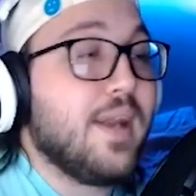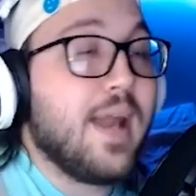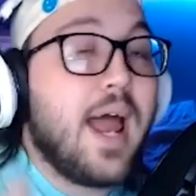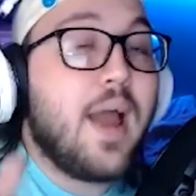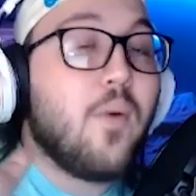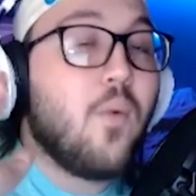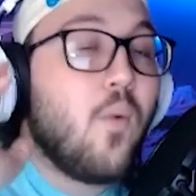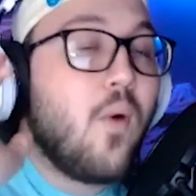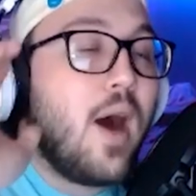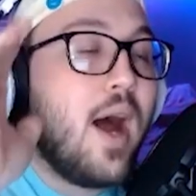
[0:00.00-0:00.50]
I
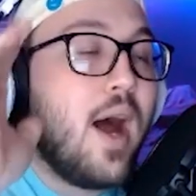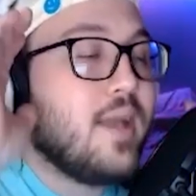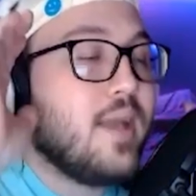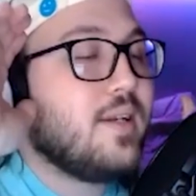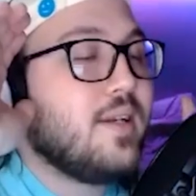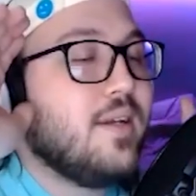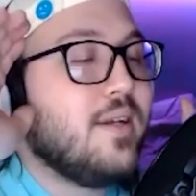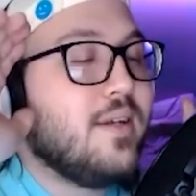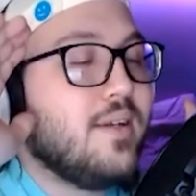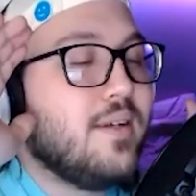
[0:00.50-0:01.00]

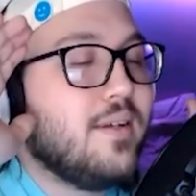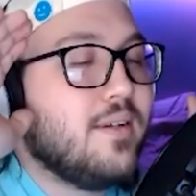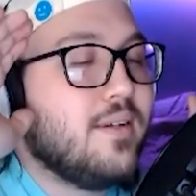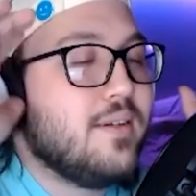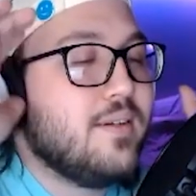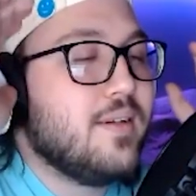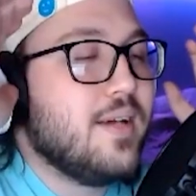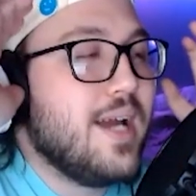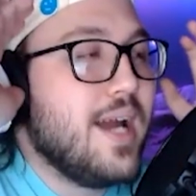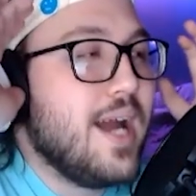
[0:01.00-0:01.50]
want
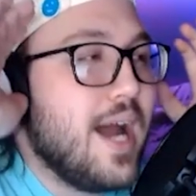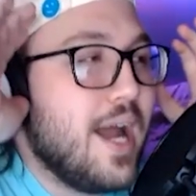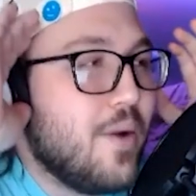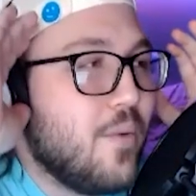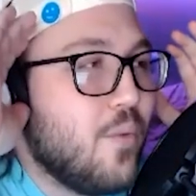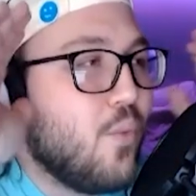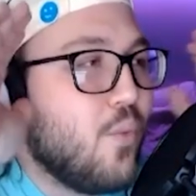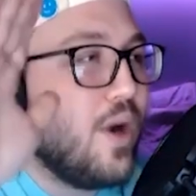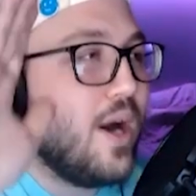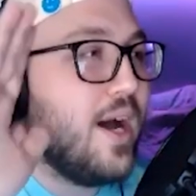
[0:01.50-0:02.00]

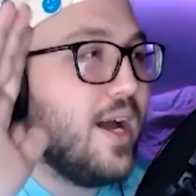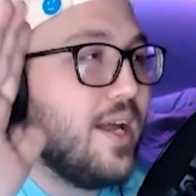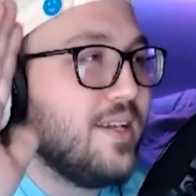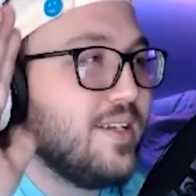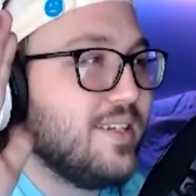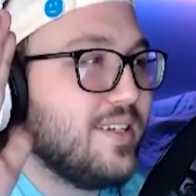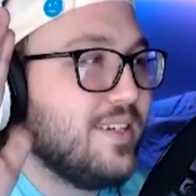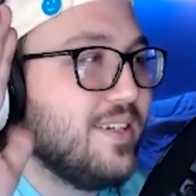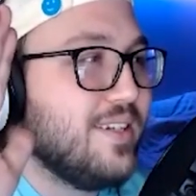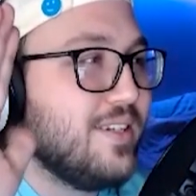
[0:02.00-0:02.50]

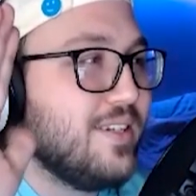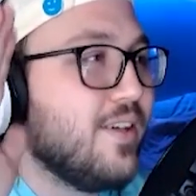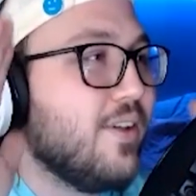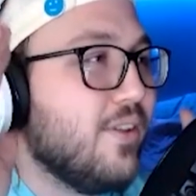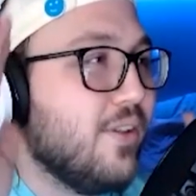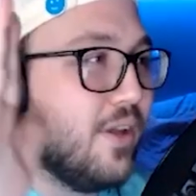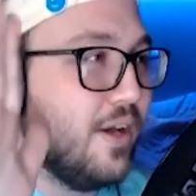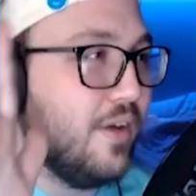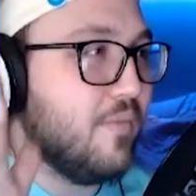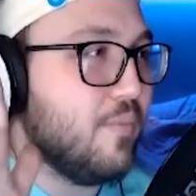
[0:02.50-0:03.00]
to
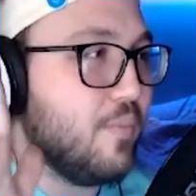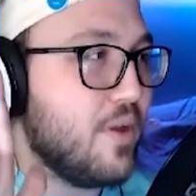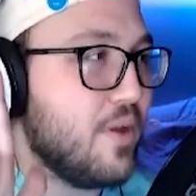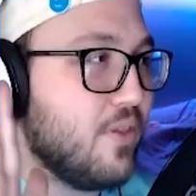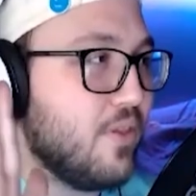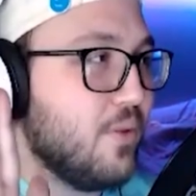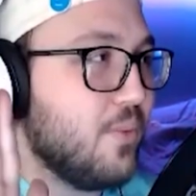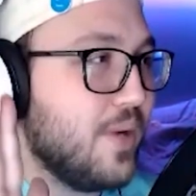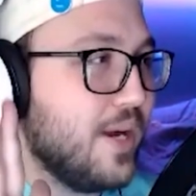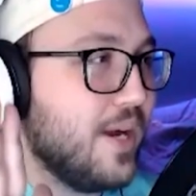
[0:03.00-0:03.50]
love Breath
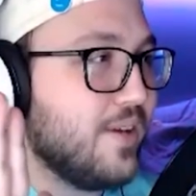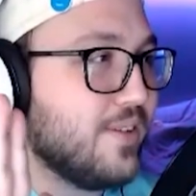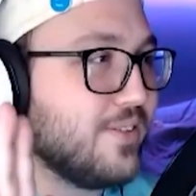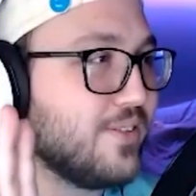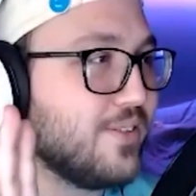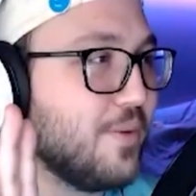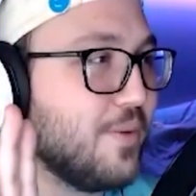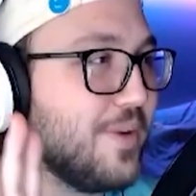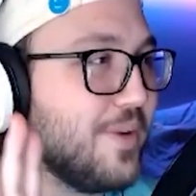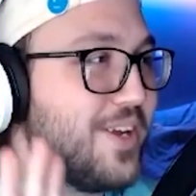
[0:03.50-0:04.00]
of the Wild
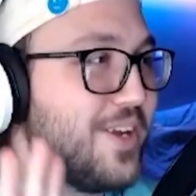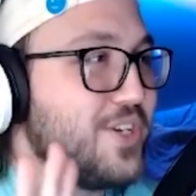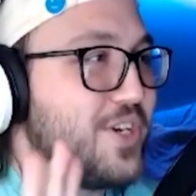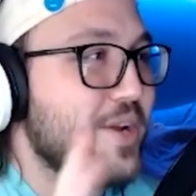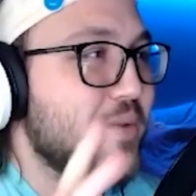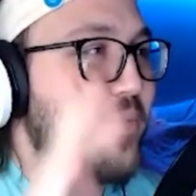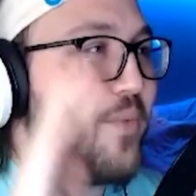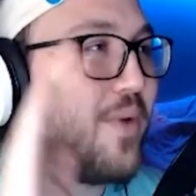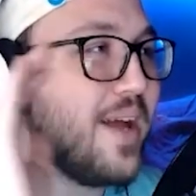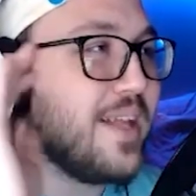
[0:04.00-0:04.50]
so much,
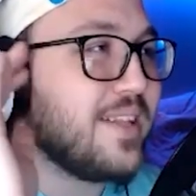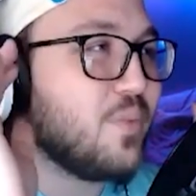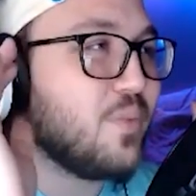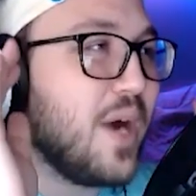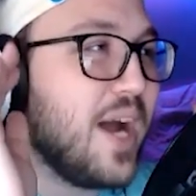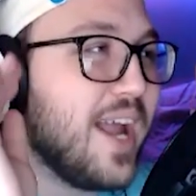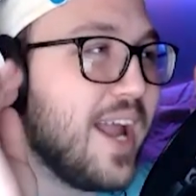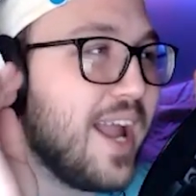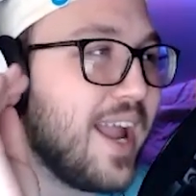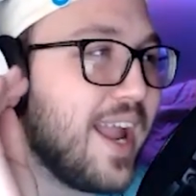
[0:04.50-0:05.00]
and that's
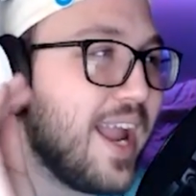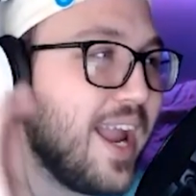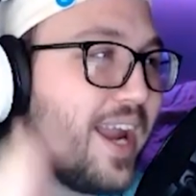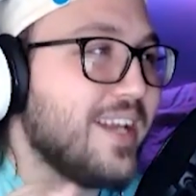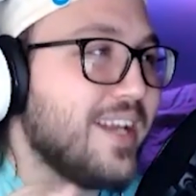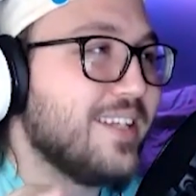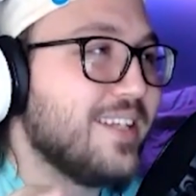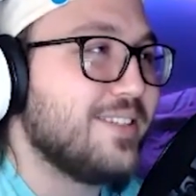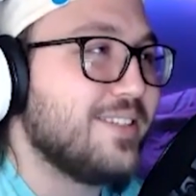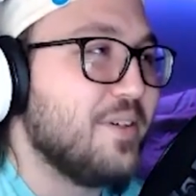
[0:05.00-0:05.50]
why I
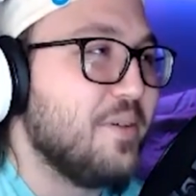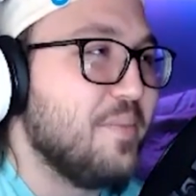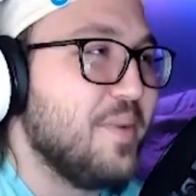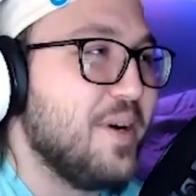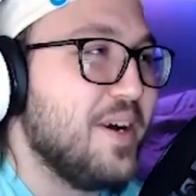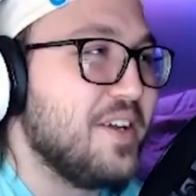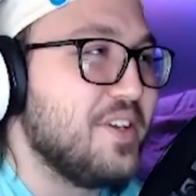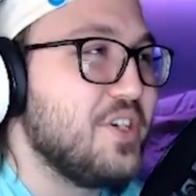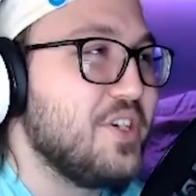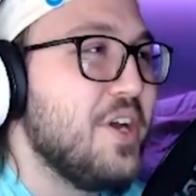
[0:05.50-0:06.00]
hate it so
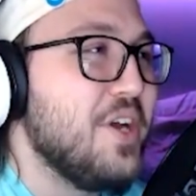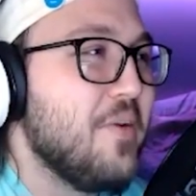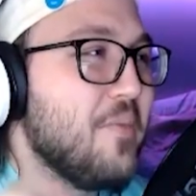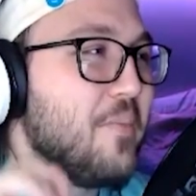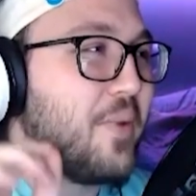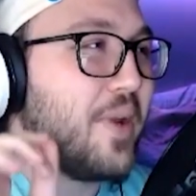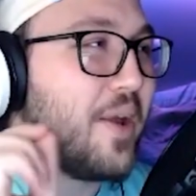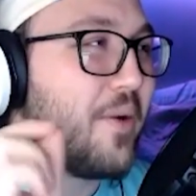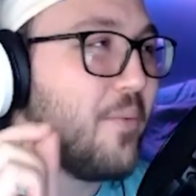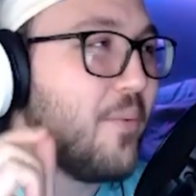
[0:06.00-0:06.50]
much,
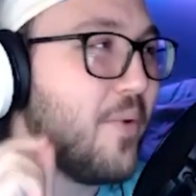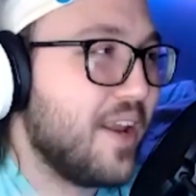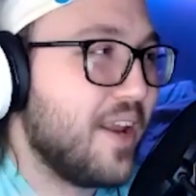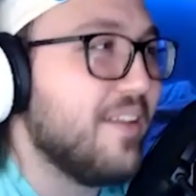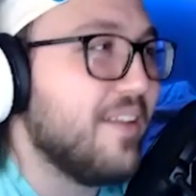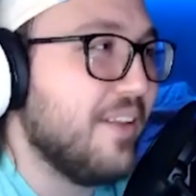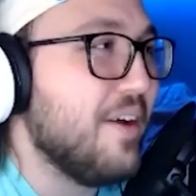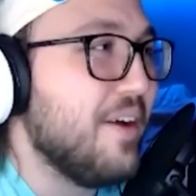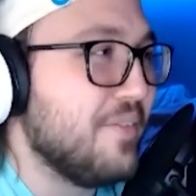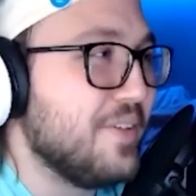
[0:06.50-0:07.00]
but I want to
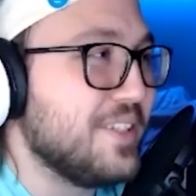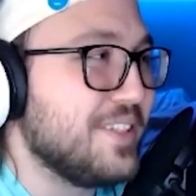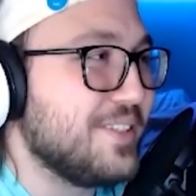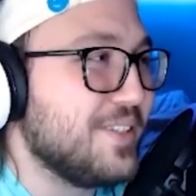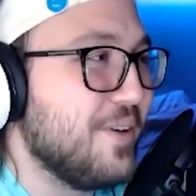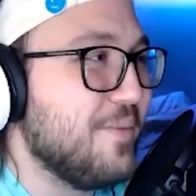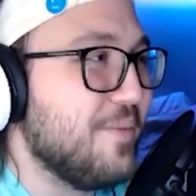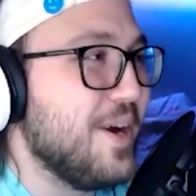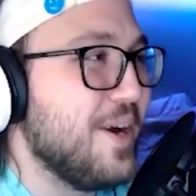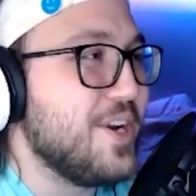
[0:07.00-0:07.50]
love it
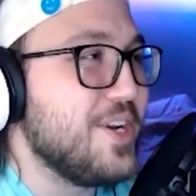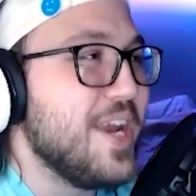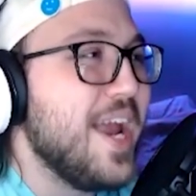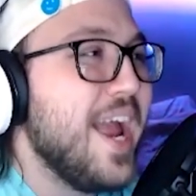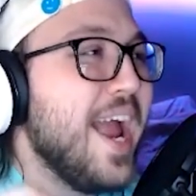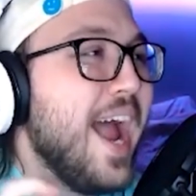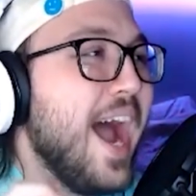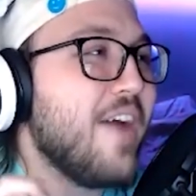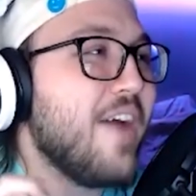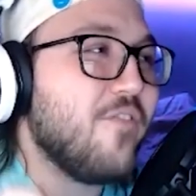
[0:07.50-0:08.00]
so much.
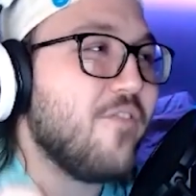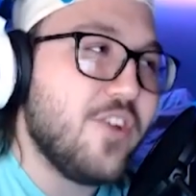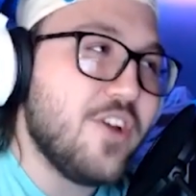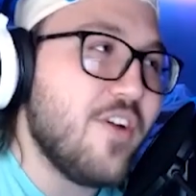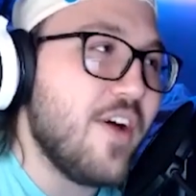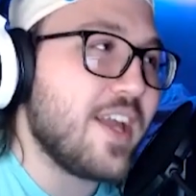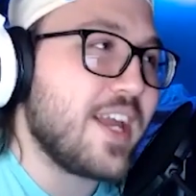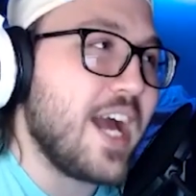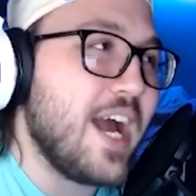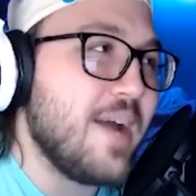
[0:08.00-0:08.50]
I feel
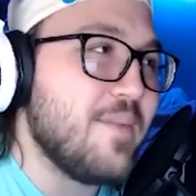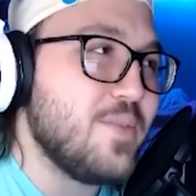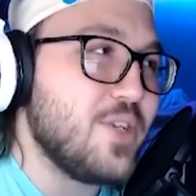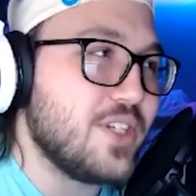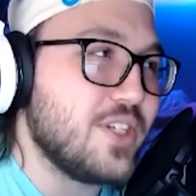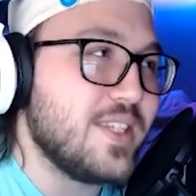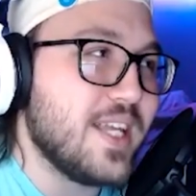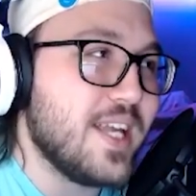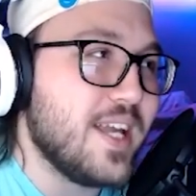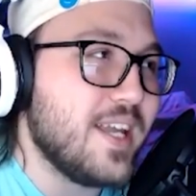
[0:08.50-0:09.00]
like I'm
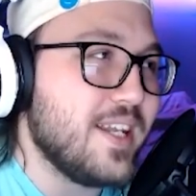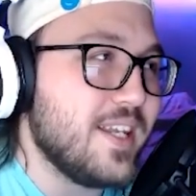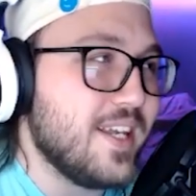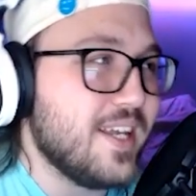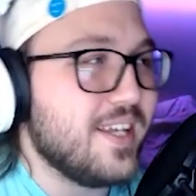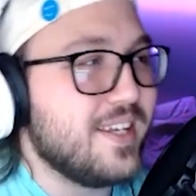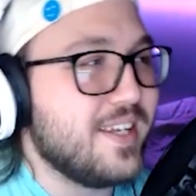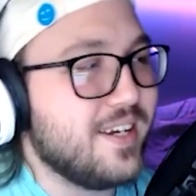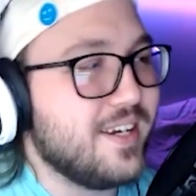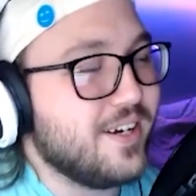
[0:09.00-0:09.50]
just the idiot
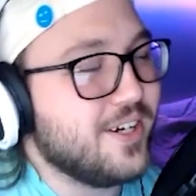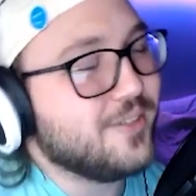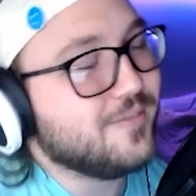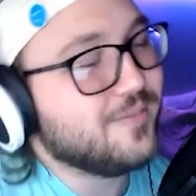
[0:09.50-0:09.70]
here.